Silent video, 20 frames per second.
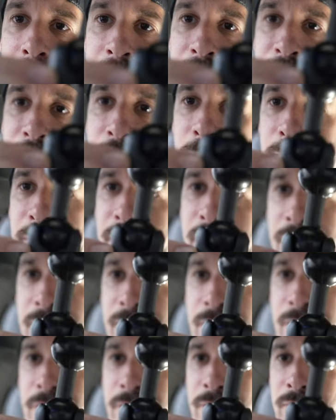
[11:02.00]
I have here in my
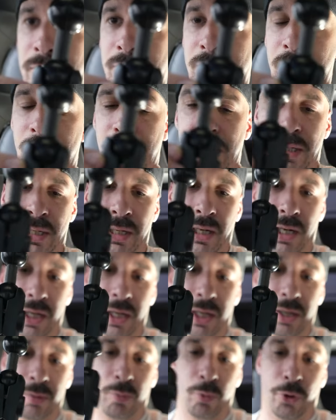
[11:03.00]
hand here,
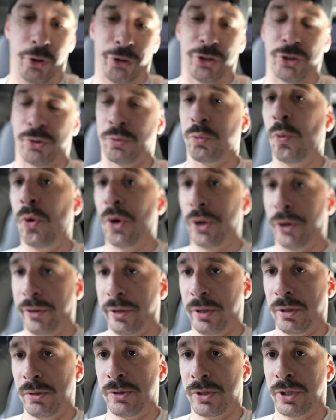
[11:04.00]
with just one of
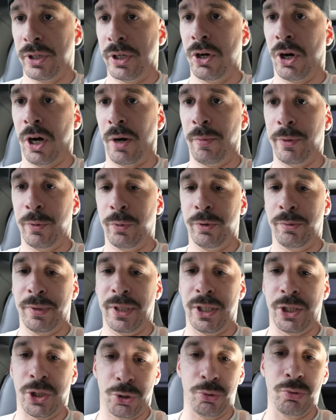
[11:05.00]
those, the Garmin would
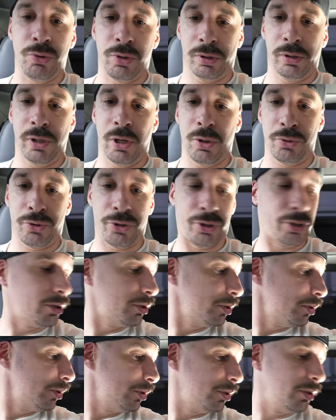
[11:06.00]
be too
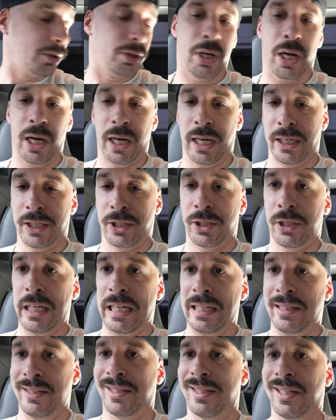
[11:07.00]
close
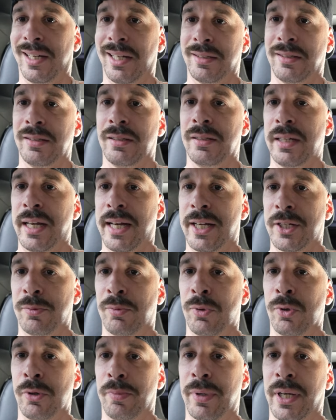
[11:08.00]
inside to the
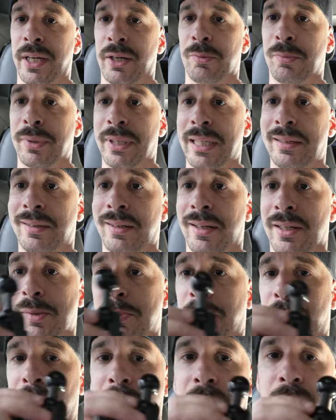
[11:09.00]
dashboard panel, but it does
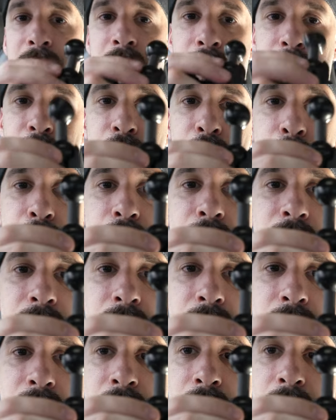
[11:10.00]
bring two of
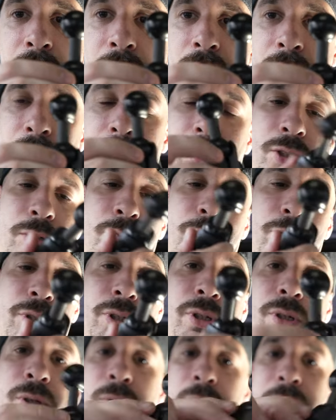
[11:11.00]
these. So I'm just
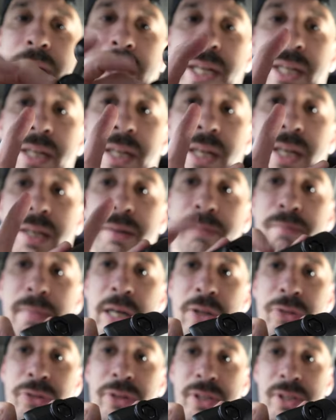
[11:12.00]
gonna go ahead and
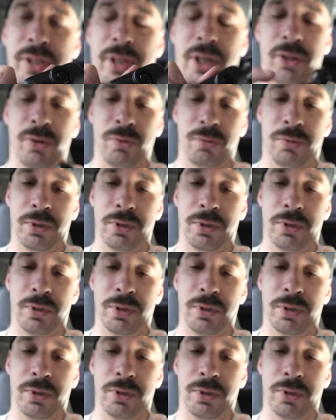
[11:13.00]
mount this other